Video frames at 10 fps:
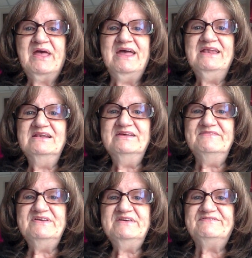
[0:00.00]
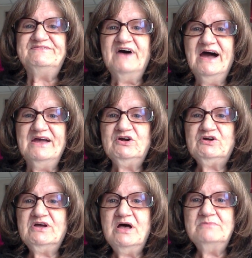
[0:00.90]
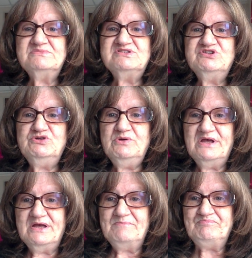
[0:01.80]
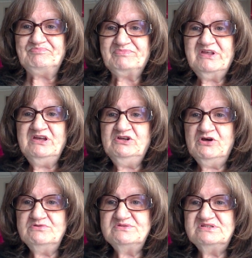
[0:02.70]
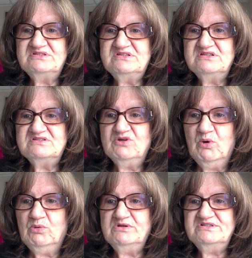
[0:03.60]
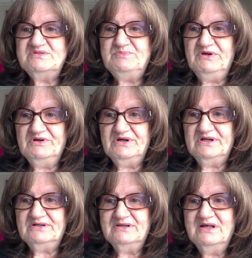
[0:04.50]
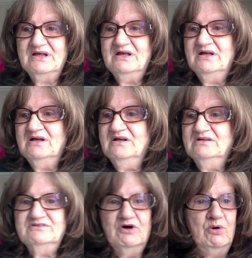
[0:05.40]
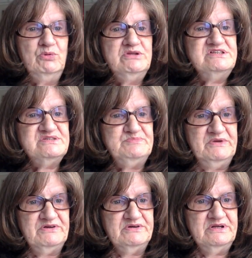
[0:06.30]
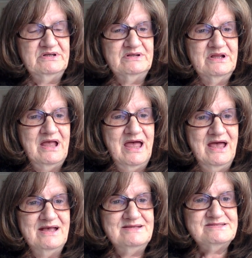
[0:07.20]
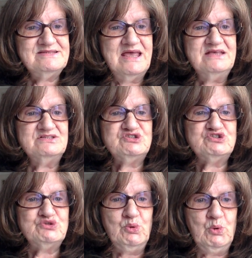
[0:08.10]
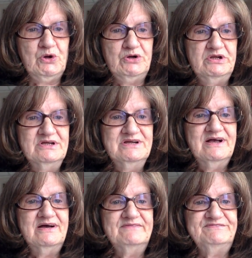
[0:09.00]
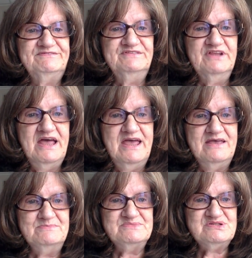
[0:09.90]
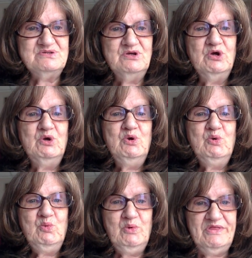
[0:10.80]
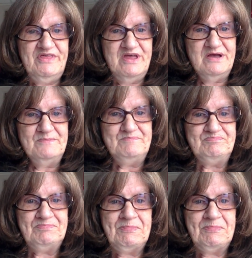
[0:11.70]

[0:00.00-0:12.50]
a living fire comes to him. He knows this is the Holy Spirit. The Holy Spirit has a sword of flames with him.